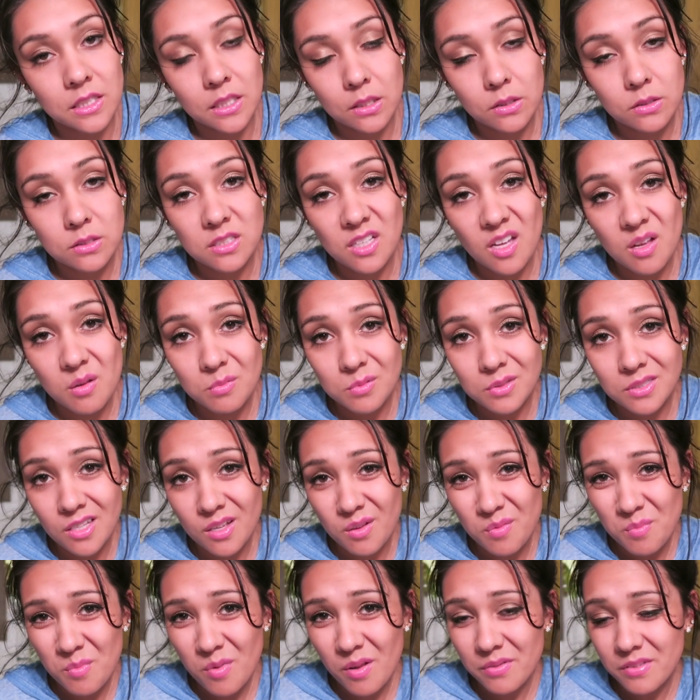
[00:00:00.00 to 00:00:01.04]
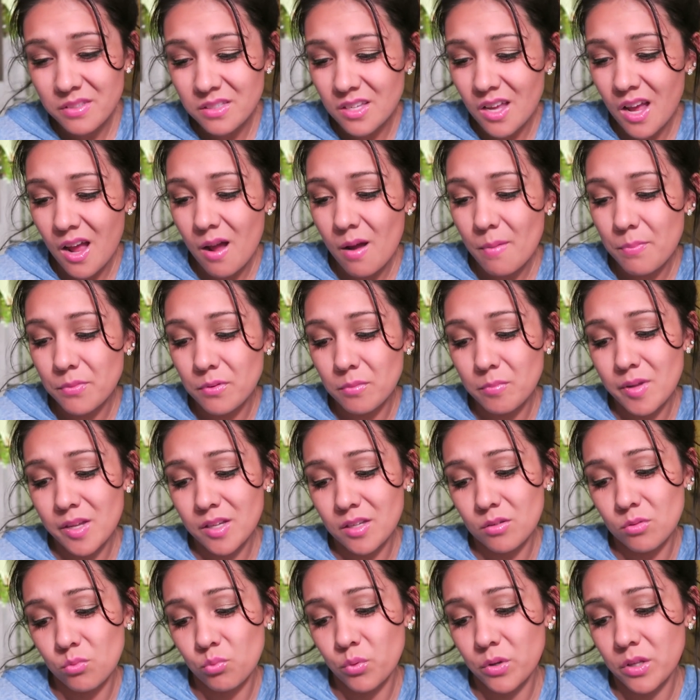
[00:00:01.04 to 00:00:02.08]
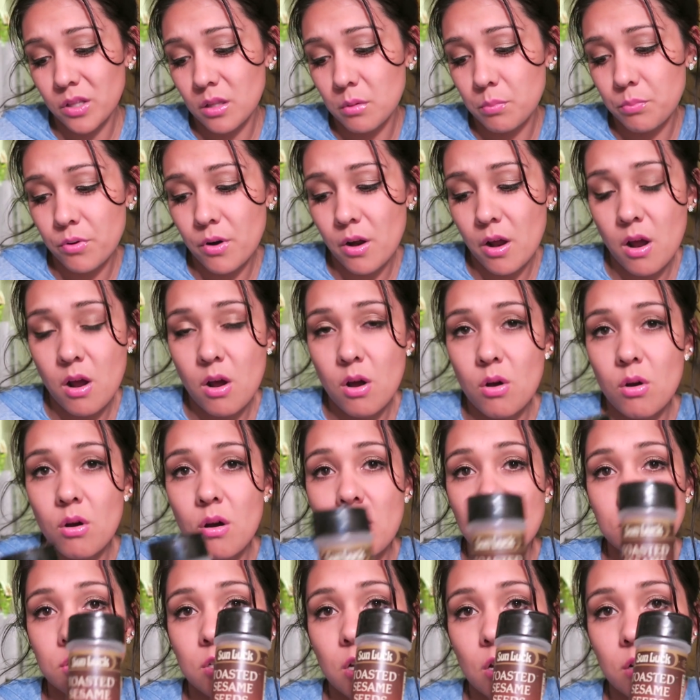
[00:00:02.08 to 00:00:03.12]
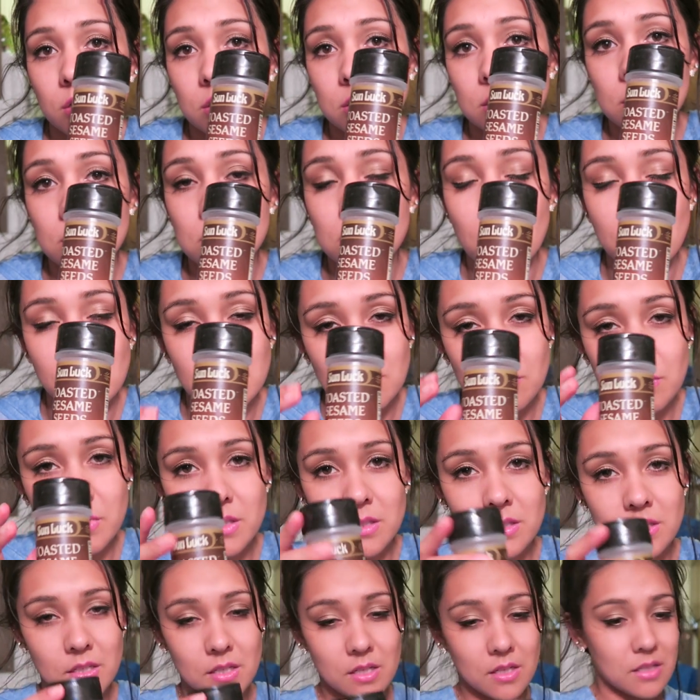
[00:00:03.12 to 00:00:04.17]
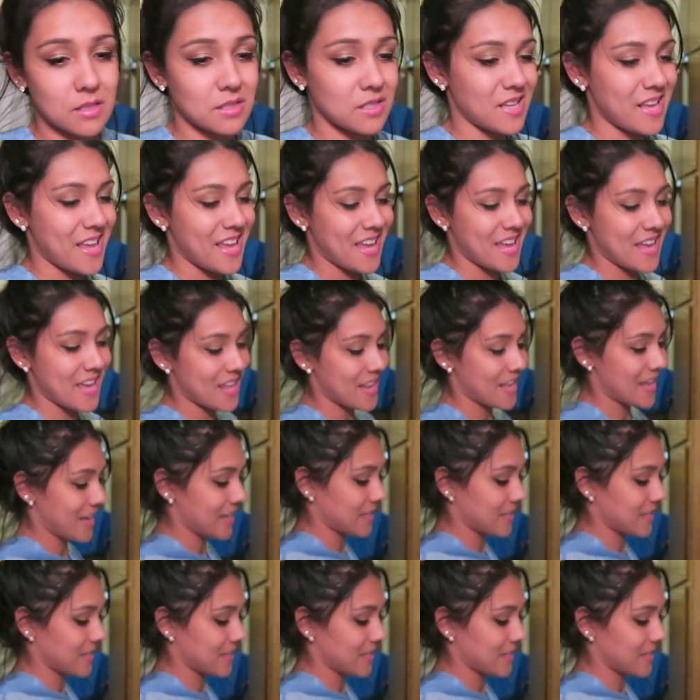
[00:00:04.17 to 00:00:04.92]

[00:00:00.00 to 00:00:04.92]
little something something on the top, it'll make you really pro. Toasted sesame seeds, hit